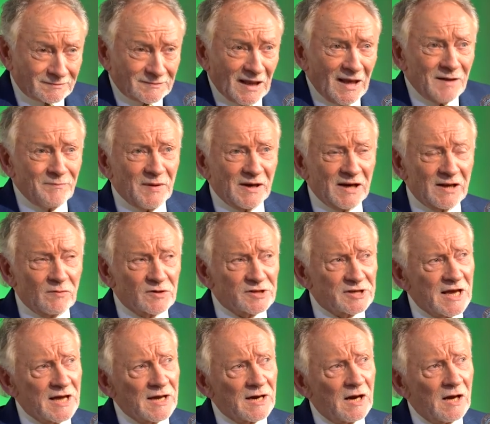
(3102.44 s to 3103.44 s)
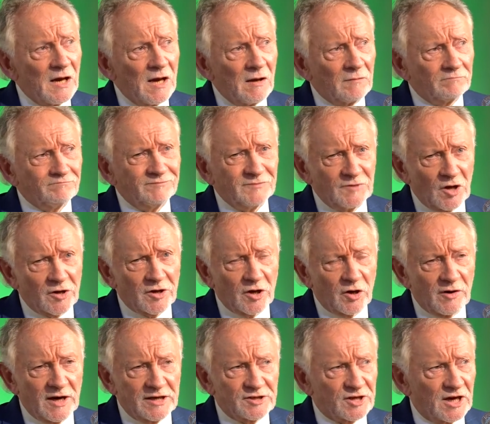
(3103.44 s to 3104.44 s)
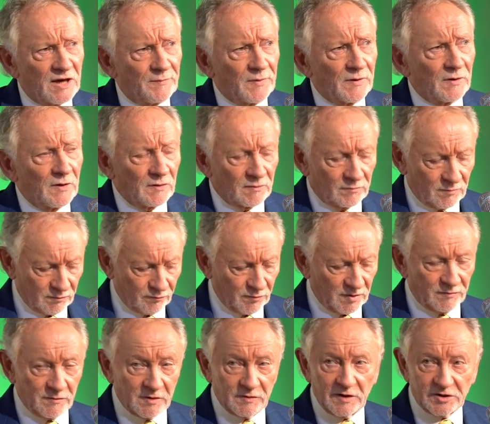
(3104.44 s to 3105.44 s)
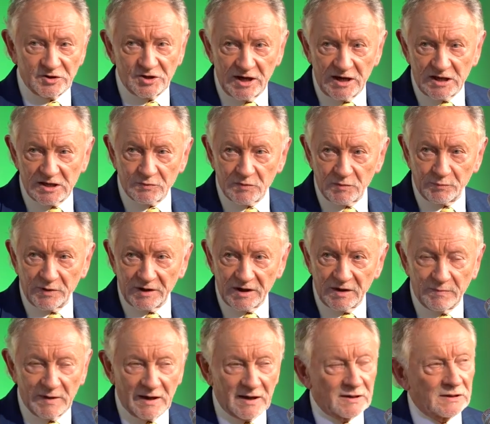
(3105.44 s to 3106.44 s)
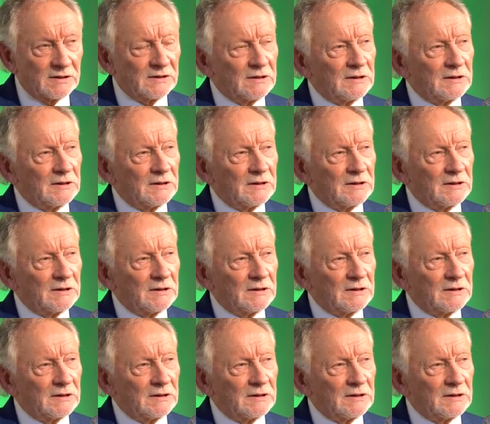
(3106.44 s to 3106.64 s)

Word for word: And Billy was then um, not in great shape, but the shakes were pretty bad.